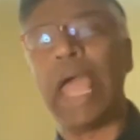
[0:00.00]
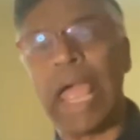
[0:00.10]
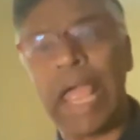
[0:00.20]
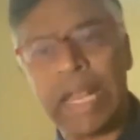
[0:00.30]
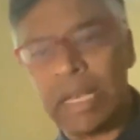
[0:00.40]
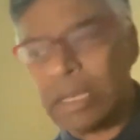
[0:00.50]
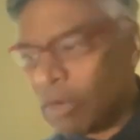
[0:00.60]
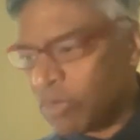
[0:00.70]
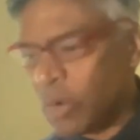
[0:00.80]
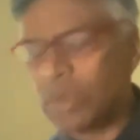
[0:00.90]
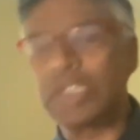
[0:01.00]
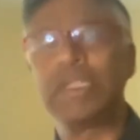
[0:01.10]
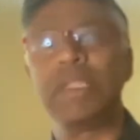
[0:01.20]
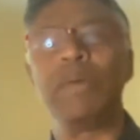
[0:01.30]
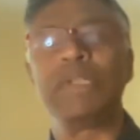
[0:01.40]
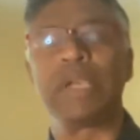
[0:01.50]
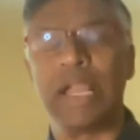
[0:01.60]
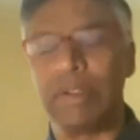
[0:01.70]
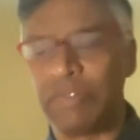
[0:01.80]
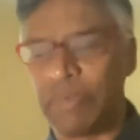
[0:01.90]
And of course, there was a
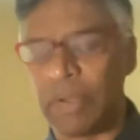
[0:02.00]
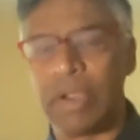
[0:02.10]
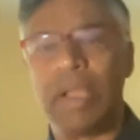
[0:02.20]
kind of